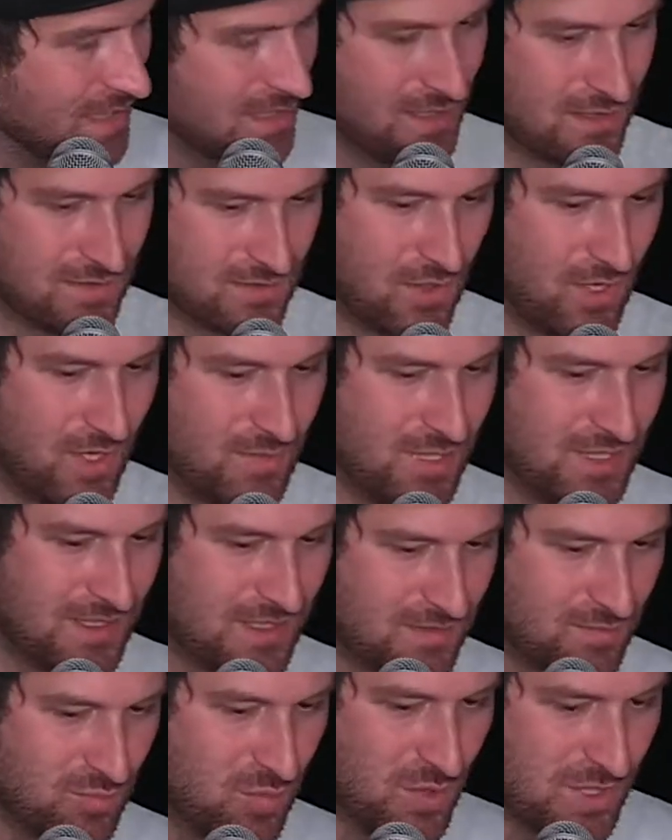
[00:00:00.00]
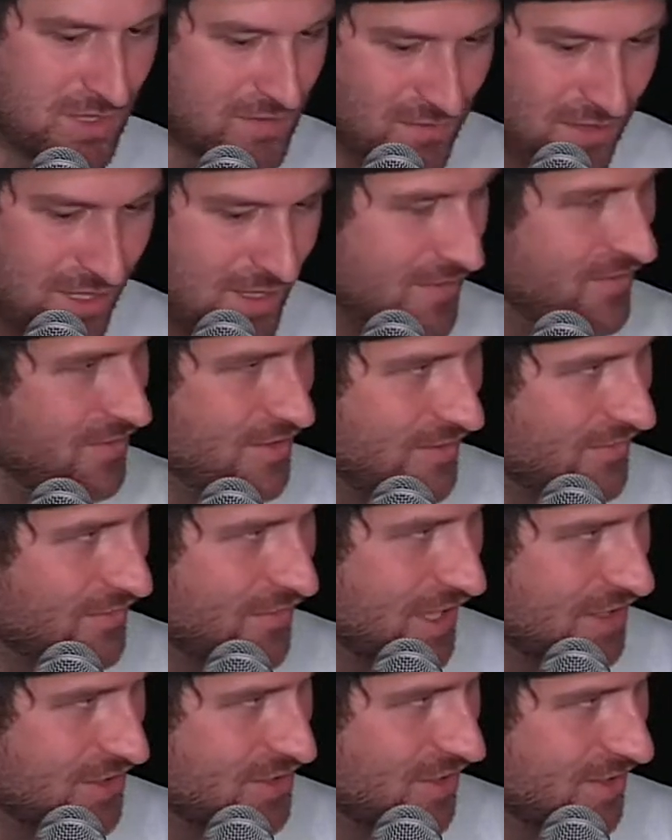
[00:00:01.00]
So, I mean, this book is very, very
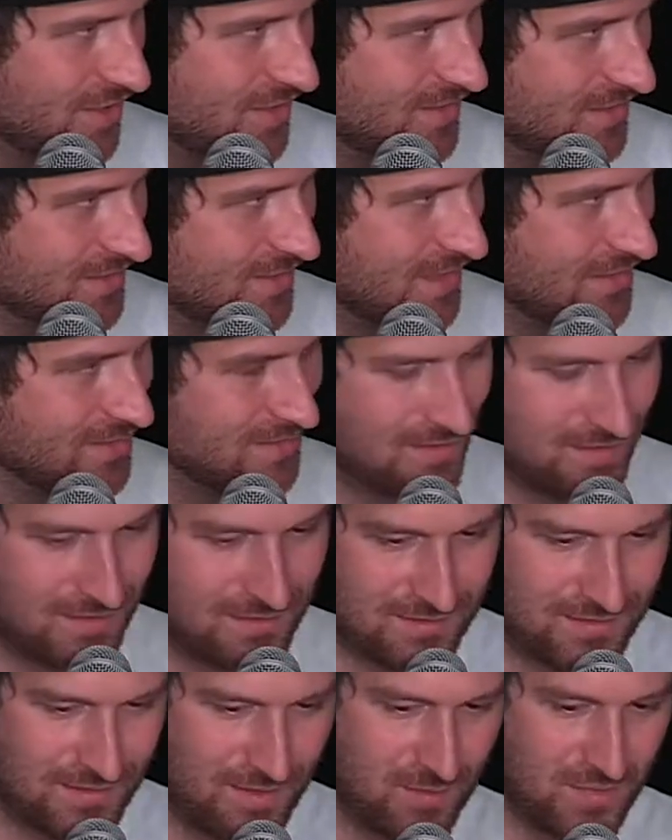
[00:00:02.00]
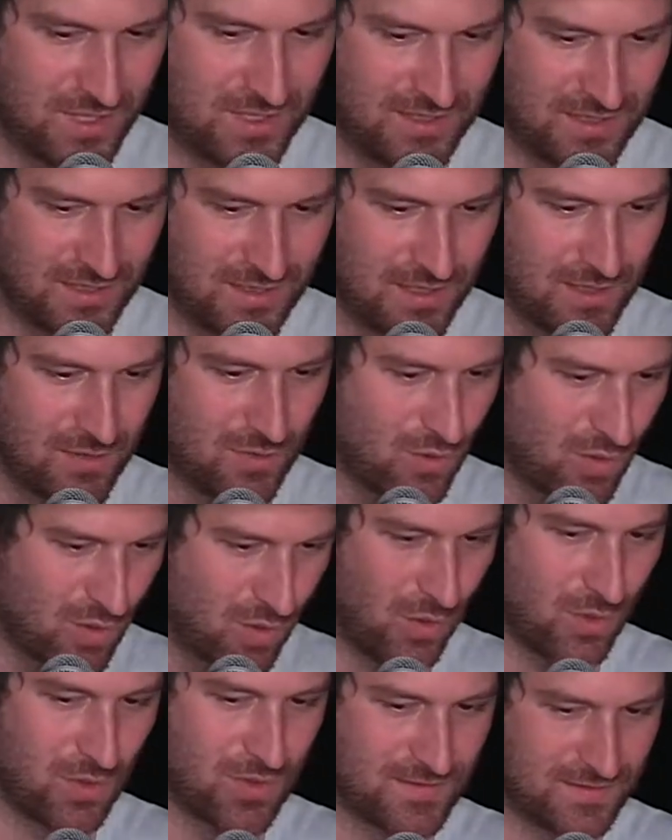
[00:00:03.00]
fragile in the sense that somebody who
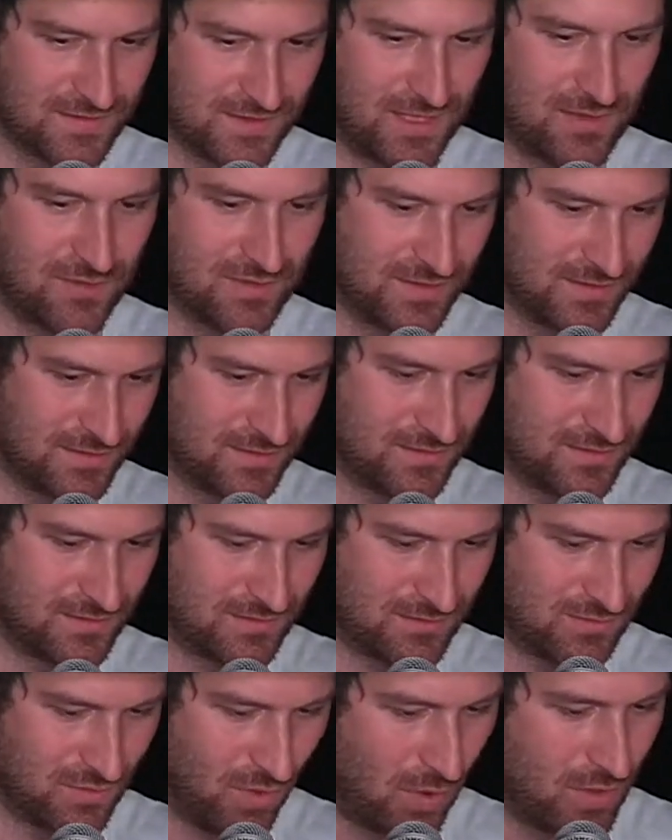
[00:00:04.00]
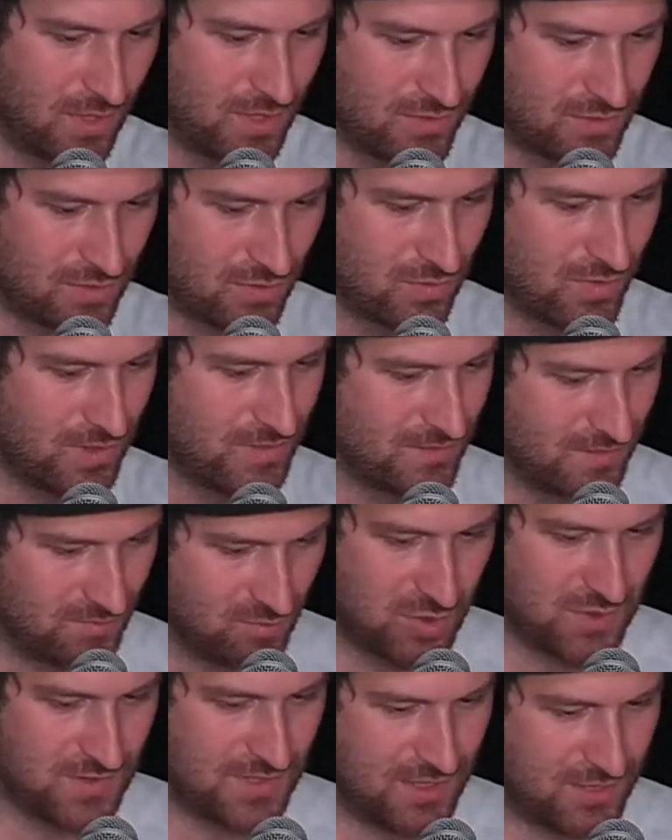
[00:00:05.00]
holds now this knowledge, who is in
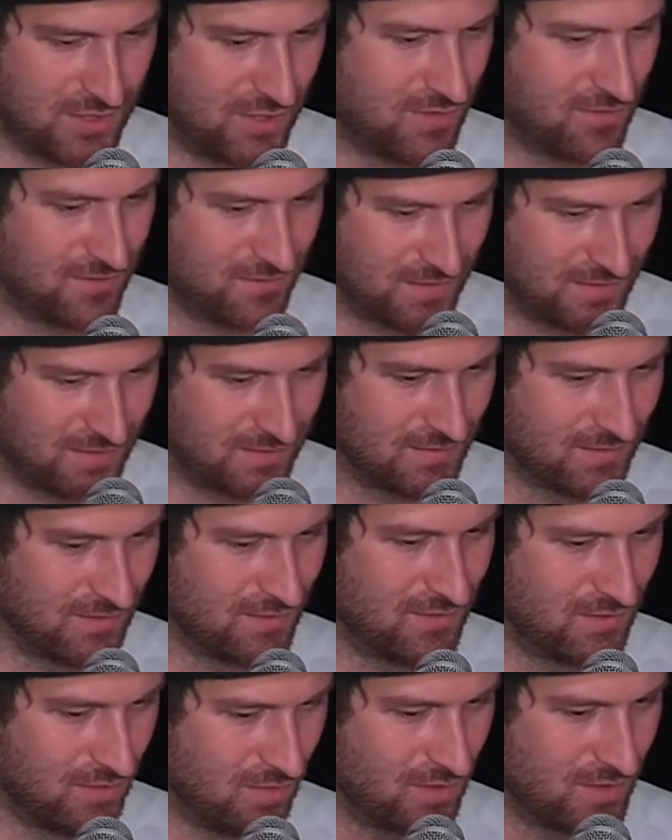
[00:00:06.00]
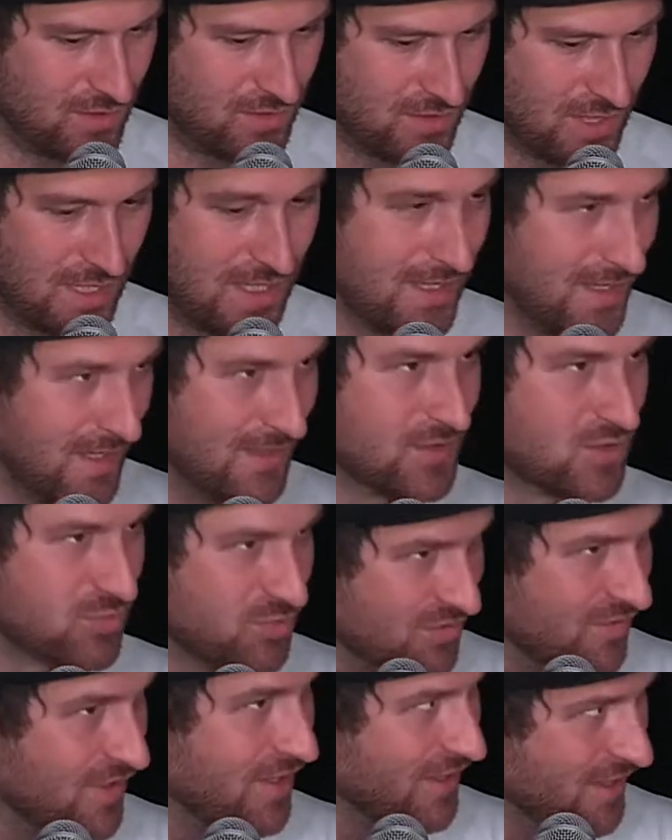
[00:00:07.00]
possession of this knowledge, has to
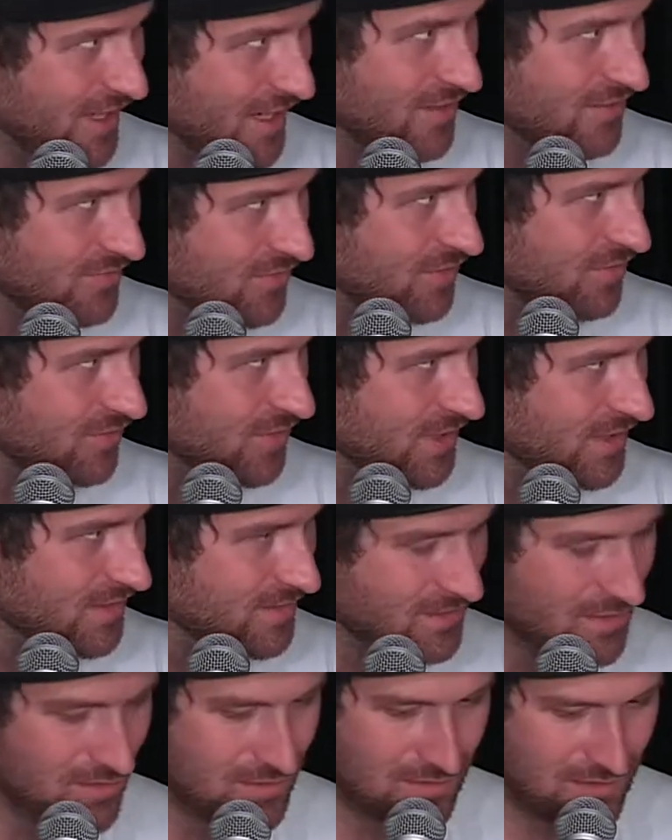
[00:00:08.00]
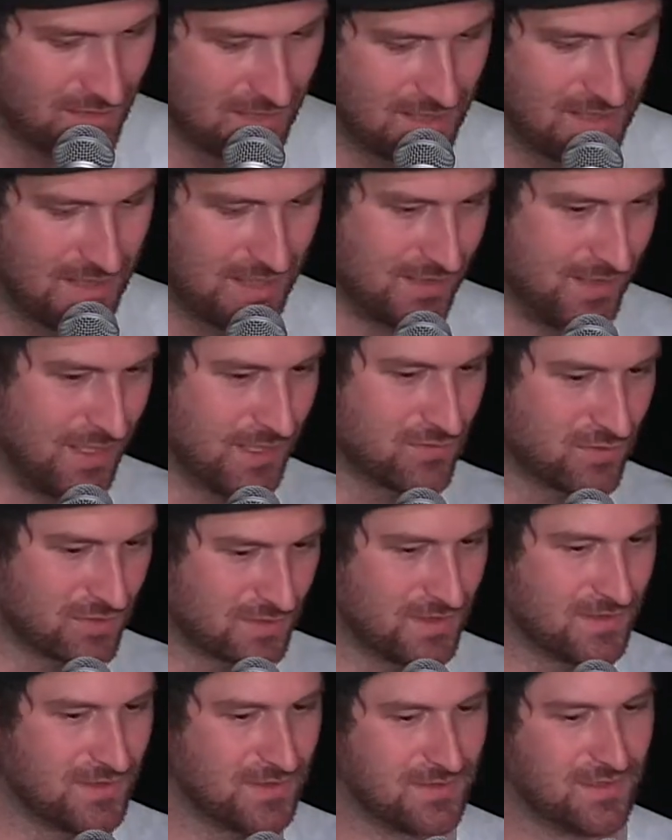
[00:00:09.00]
be very careful with it. No? And that was
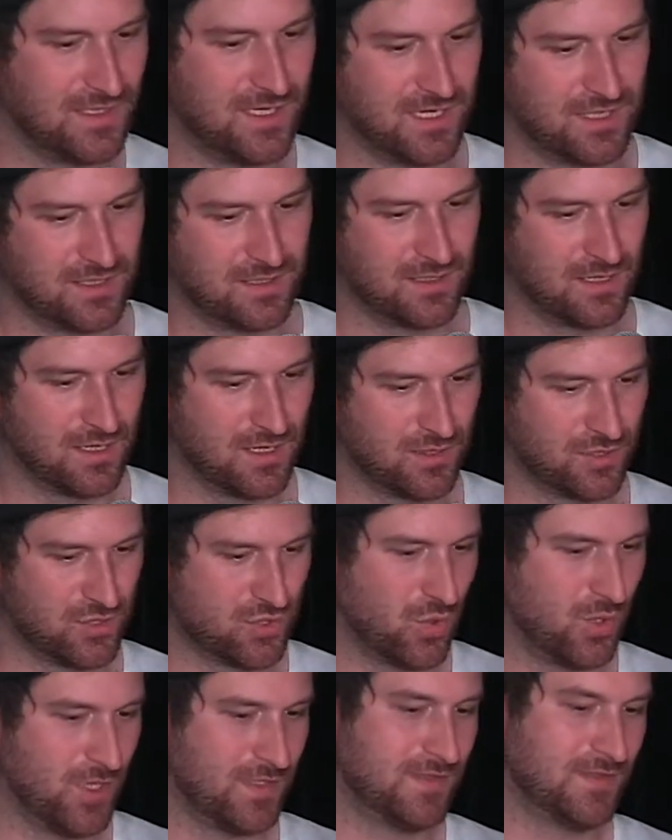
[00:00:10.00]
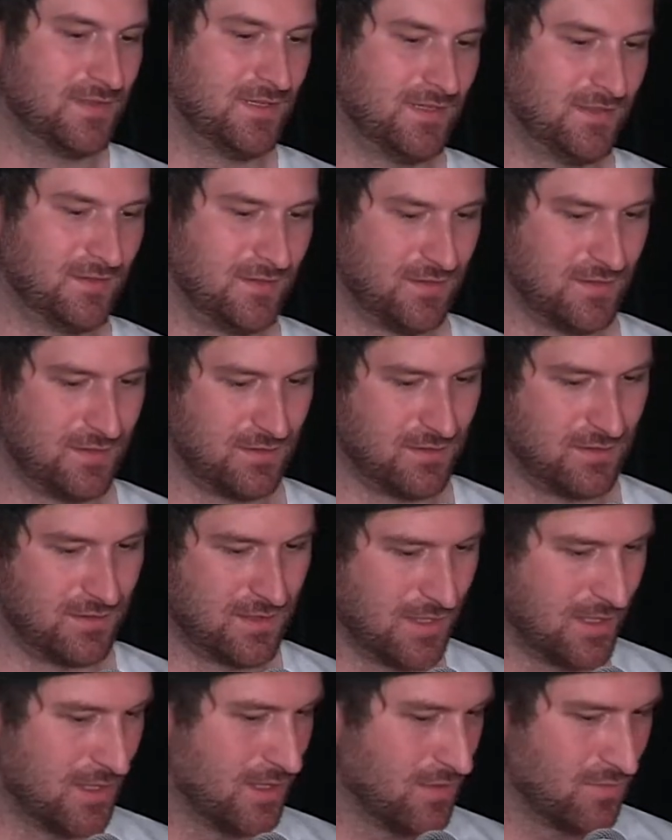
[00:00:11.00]
the design choice that
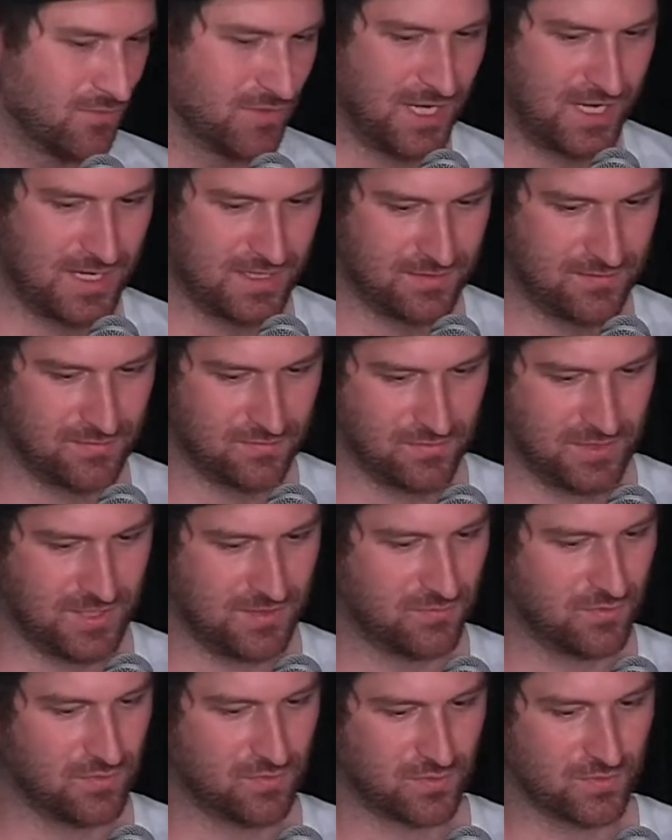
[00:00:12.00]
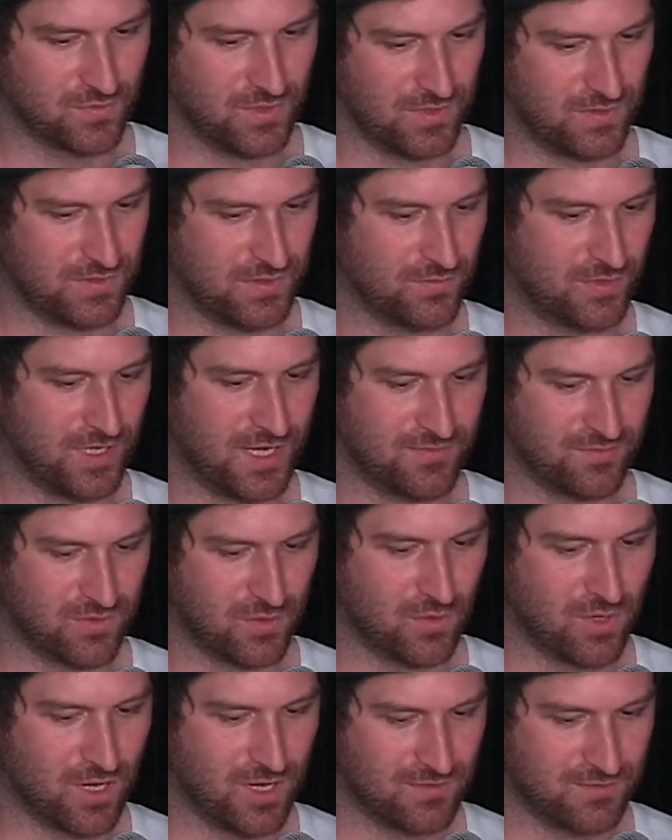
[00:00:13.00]
we had, that it would have
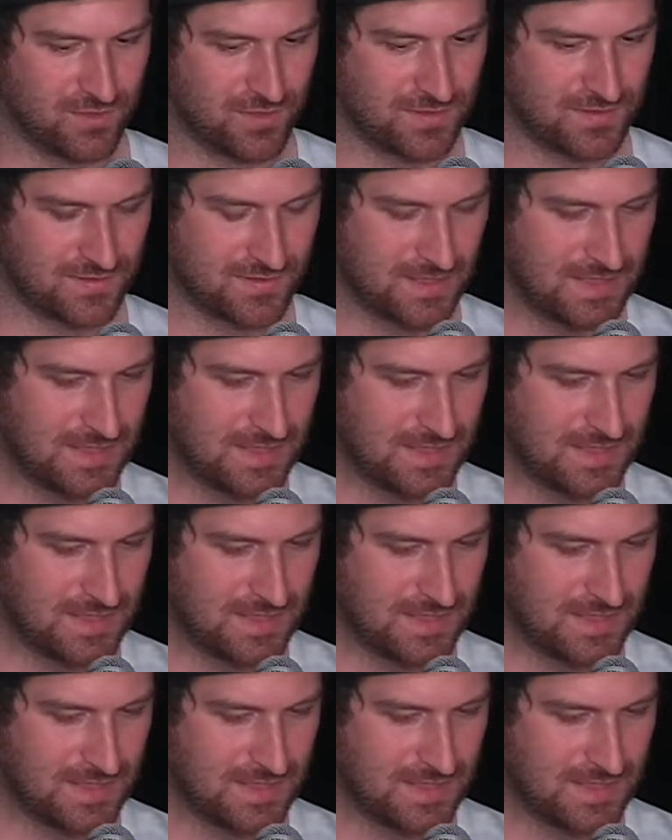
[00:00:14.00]
no covers.